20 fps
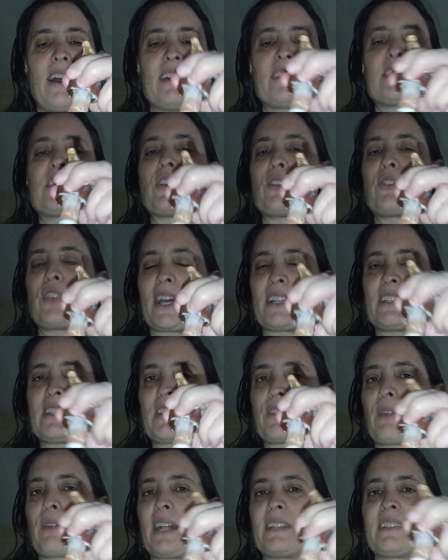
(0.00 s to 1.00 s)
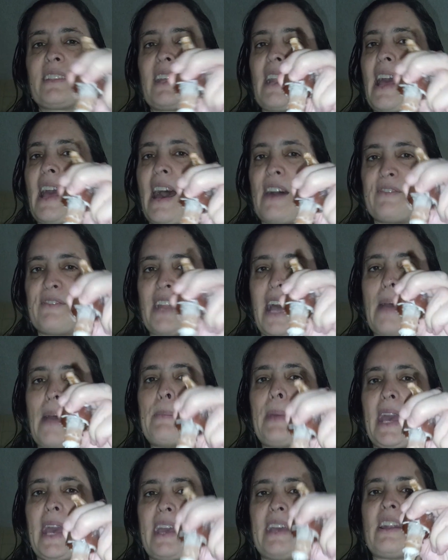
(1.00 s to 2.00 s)
So that's the rent that I have
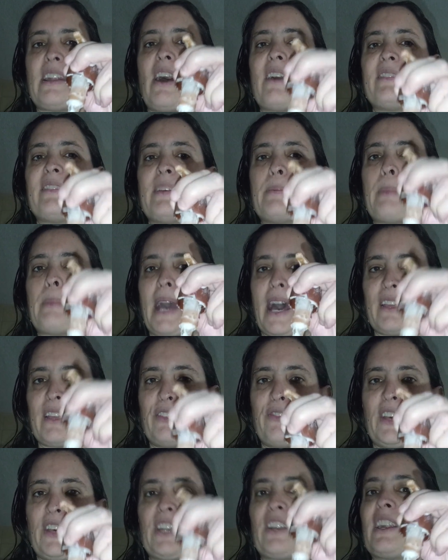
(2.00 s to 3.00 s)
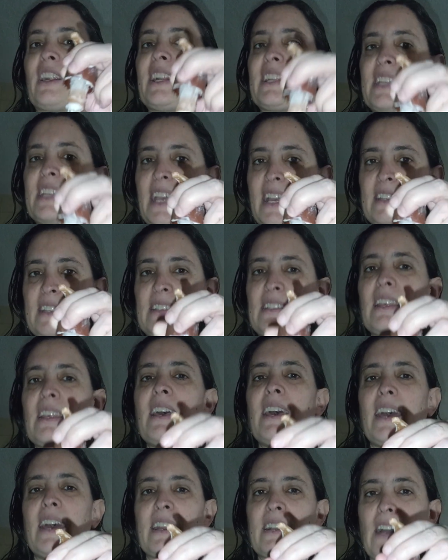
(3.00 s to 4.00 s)
not paid on the bath fitter in case
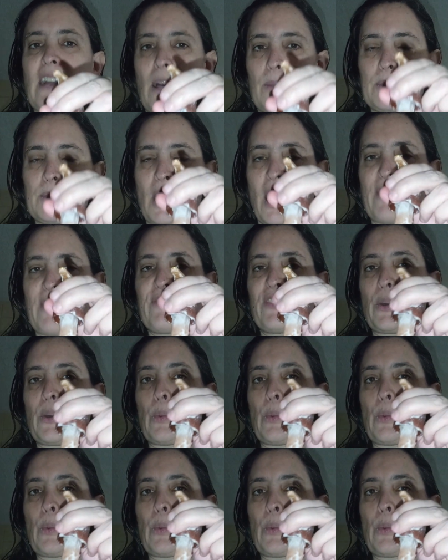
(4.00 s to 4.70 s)
it comes off